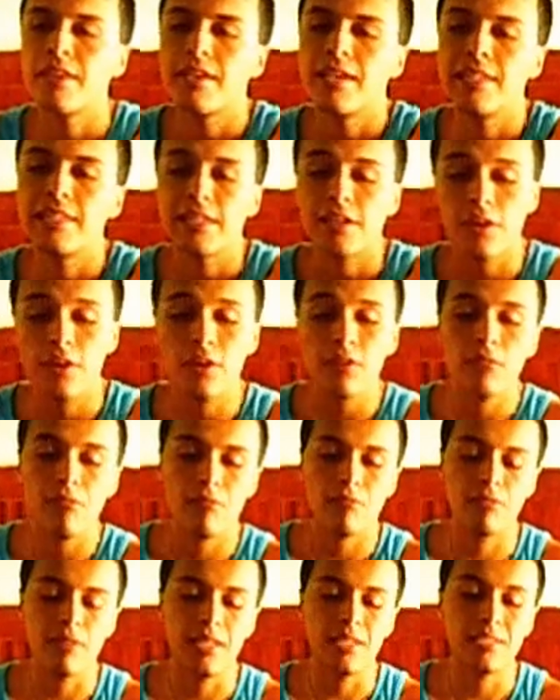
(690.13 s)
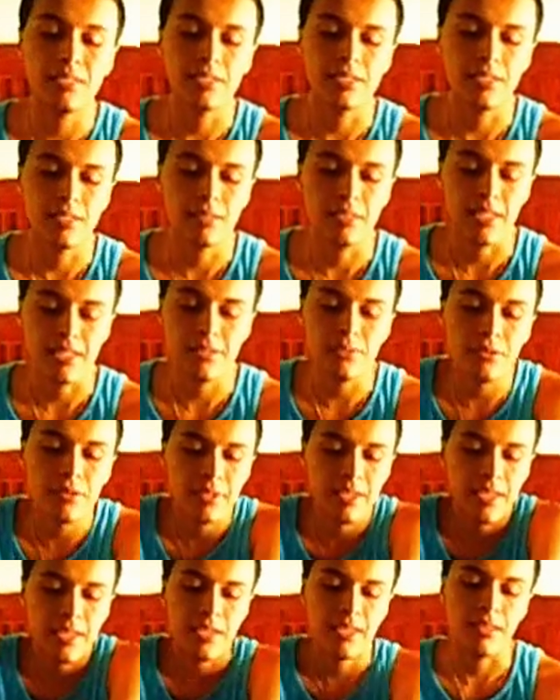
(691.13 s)
He's like, "Oh, well, that's
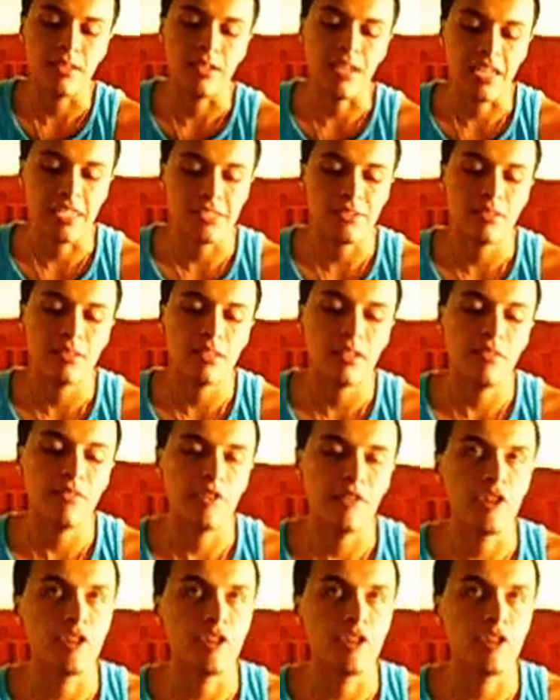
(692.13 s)
okay. Like, I still love you.